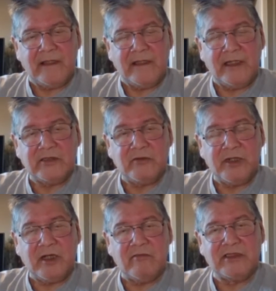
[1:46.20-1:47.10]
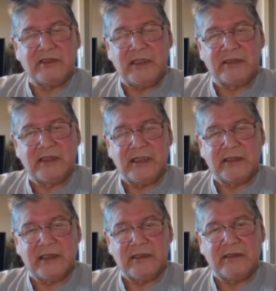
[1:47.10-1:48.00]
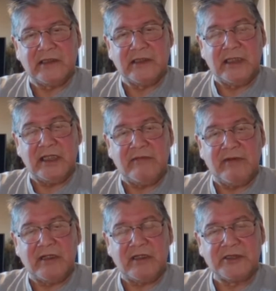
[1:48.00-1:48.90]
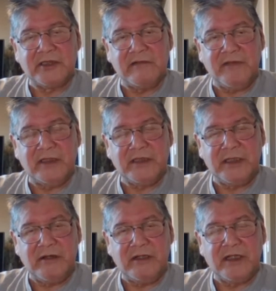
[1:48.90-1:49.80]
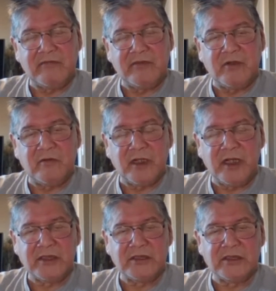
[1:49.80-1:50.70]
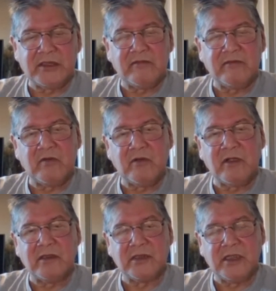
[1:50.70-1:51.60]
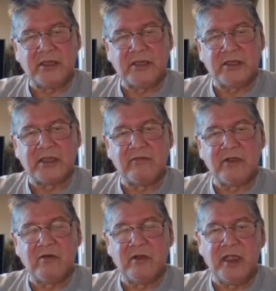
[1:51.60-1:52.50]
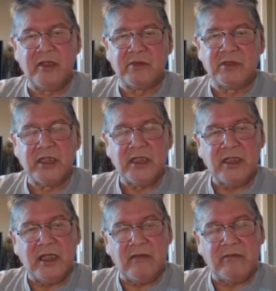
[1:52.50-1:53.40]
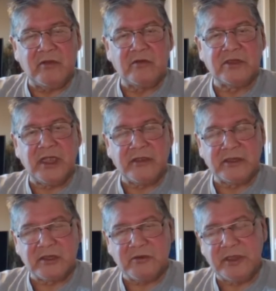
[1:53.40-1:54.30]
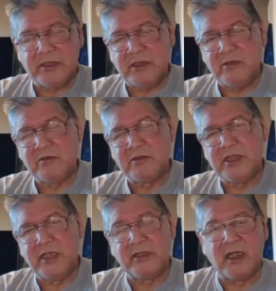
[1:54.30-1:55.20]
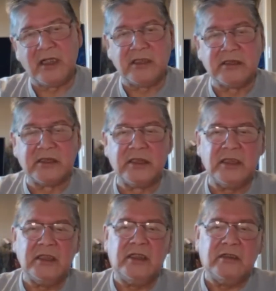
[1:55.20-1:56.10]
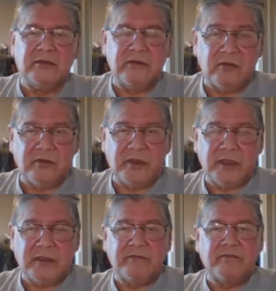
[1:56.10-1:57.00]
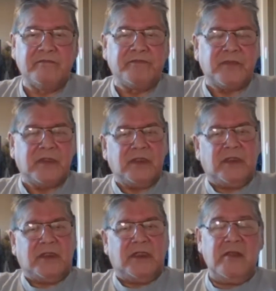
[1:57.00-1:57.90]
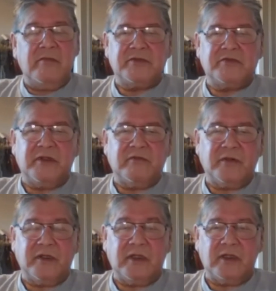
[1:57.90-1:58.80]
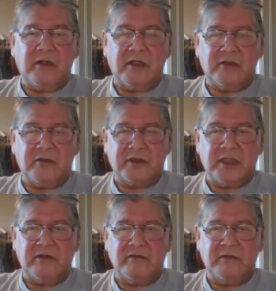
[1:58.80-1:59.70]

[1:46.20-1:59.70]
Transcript: And it's only common sense that uh, every culture on the face of the earth have their own connections, have their own constellations, have their own names, have their own sacred stories, their own sacred tellings, their own uh, names for, for, a lot of those uh,